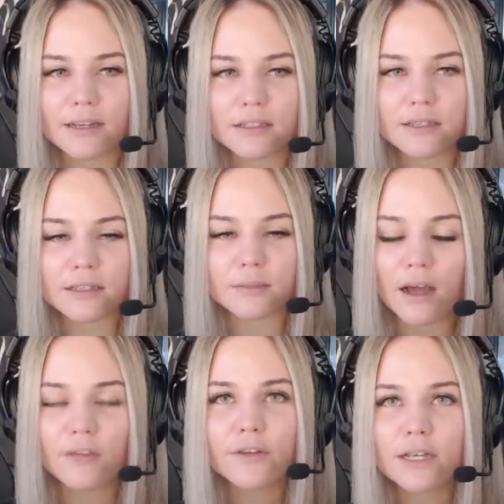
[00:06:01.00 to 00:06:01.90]
change.
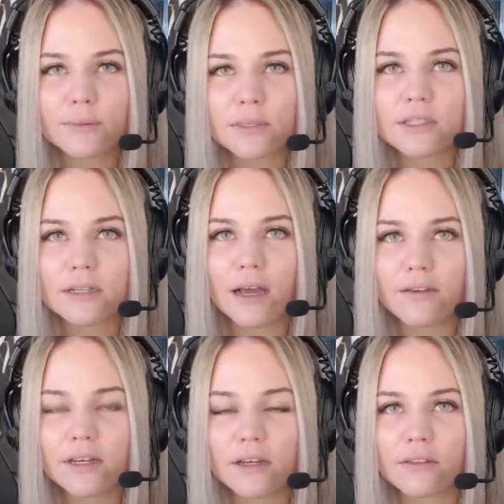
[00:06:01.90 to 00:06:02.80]
I feel like we
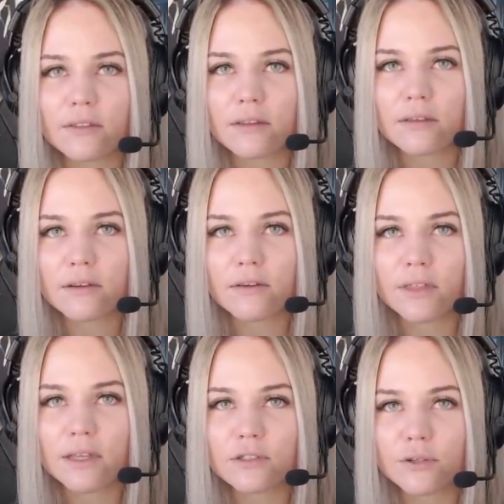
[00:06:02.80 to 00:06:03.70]
still have a lot
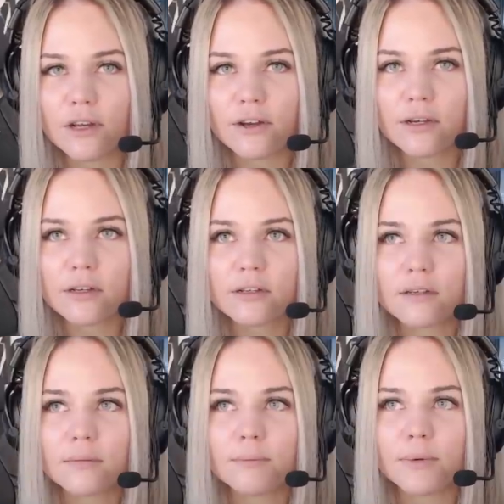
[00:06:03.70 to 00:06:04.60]
of things to learn,